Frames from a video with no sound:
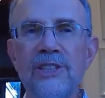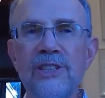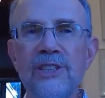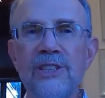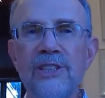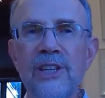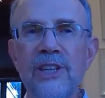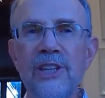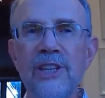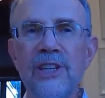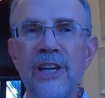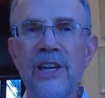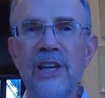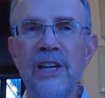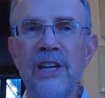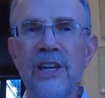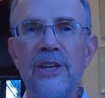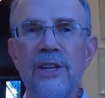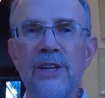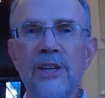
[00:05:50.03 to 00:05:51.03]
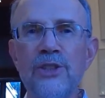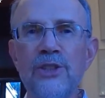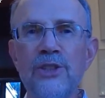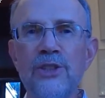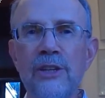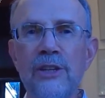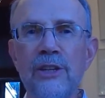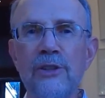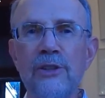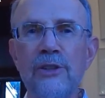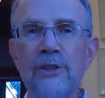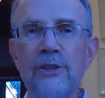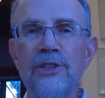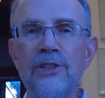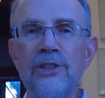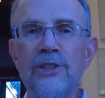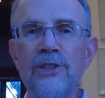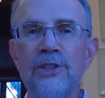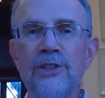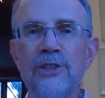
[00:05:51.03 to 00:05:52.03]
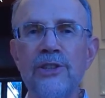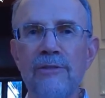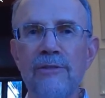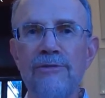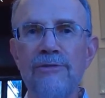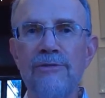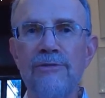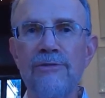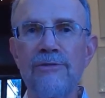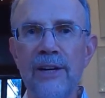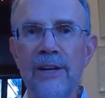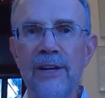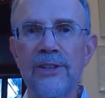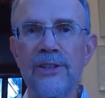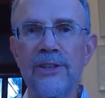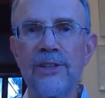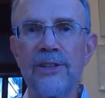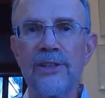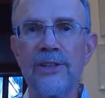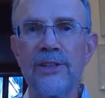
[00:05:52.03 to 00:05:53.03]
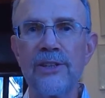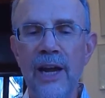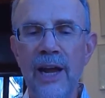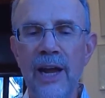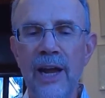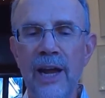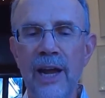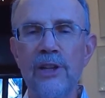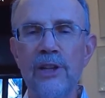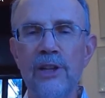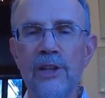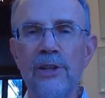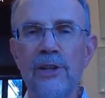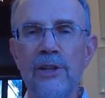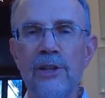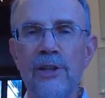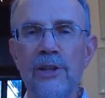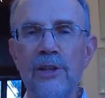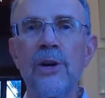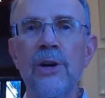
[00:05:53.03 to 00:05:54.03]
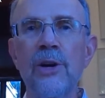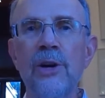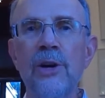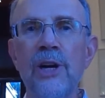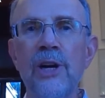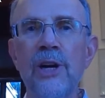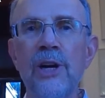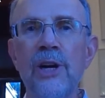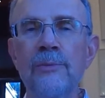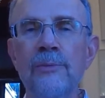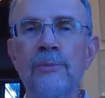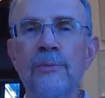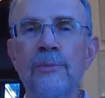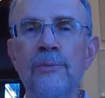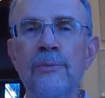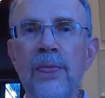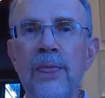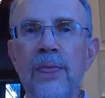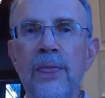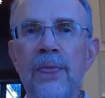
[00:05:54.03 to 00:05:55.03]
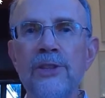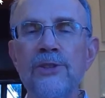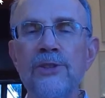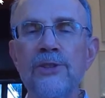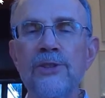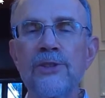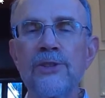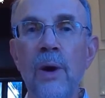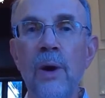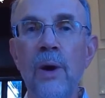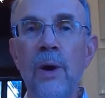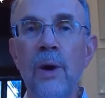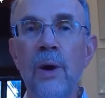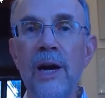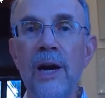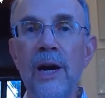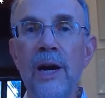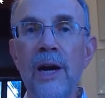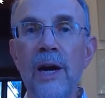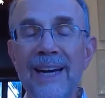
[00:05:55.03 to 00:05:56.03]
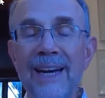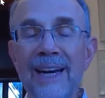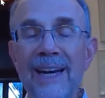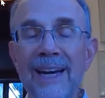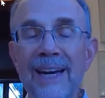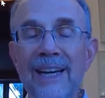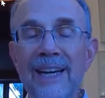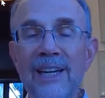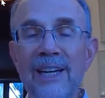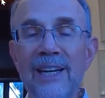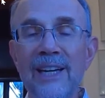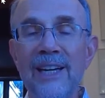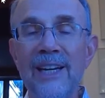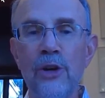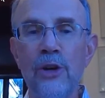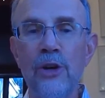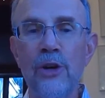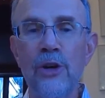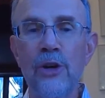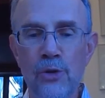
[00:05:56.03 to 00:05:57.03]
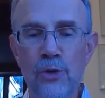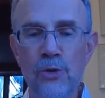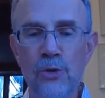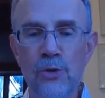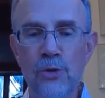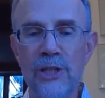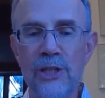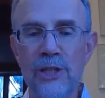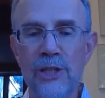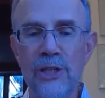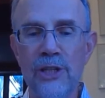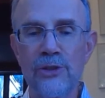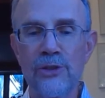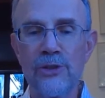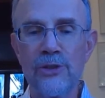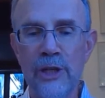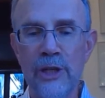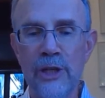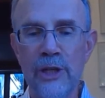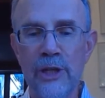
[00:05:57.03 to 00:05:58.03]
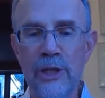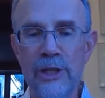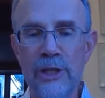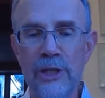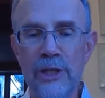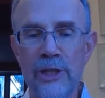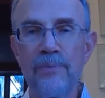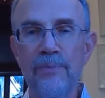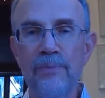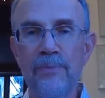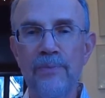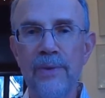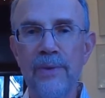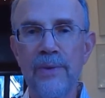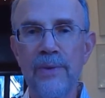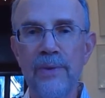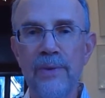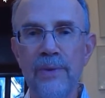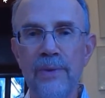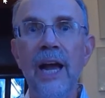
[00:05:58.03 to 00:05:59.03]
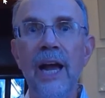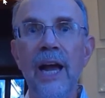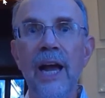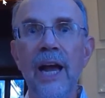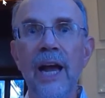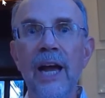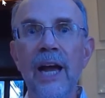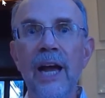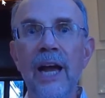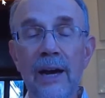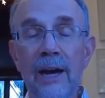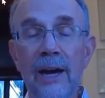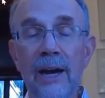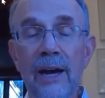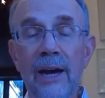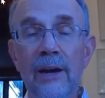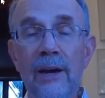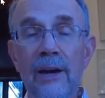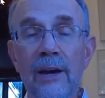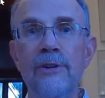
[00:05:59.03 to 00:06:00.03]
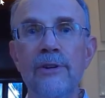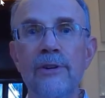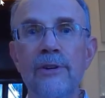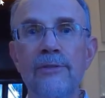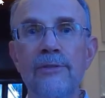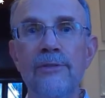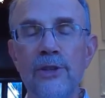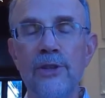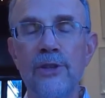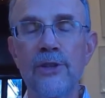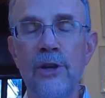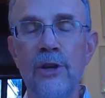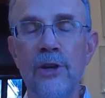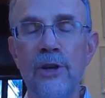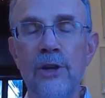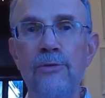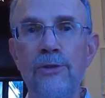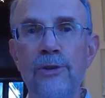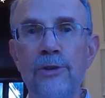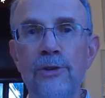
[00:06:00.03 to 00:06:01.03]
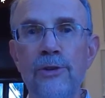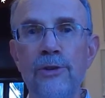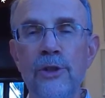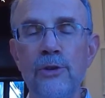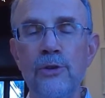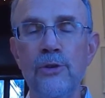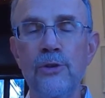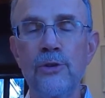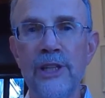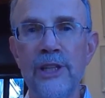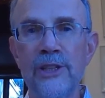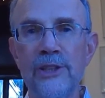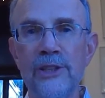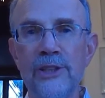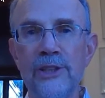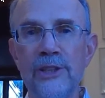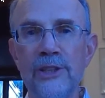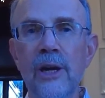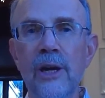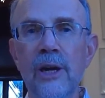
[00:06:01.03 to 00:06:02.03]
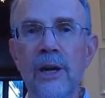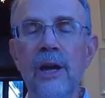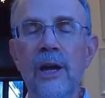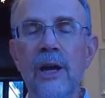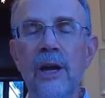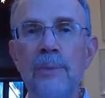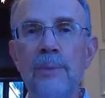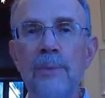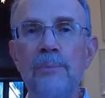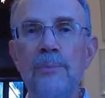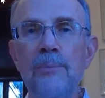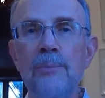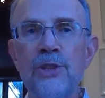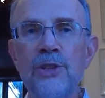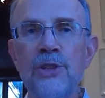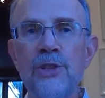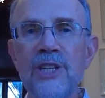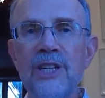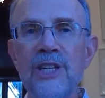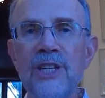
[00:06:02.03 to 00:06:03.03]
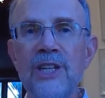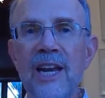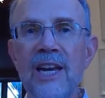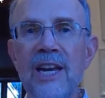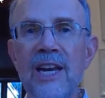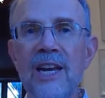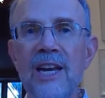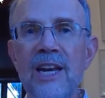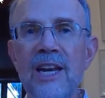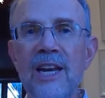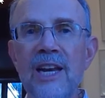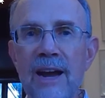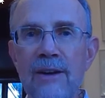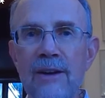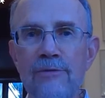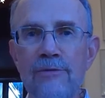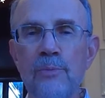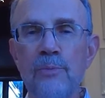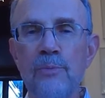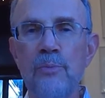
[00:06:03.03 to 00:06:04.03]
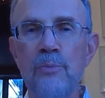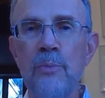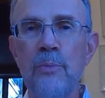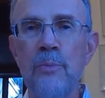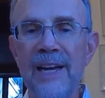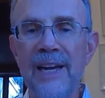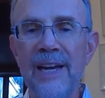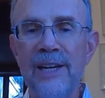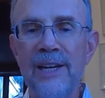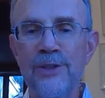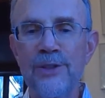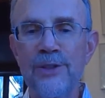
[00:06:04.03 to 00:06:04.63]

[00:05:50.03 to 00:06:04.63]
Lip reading: because there is a tremendous synergistic effect to having them all together. This is the way the body knows how to use this nutrition. And without enough of this whole food nutrition, a person can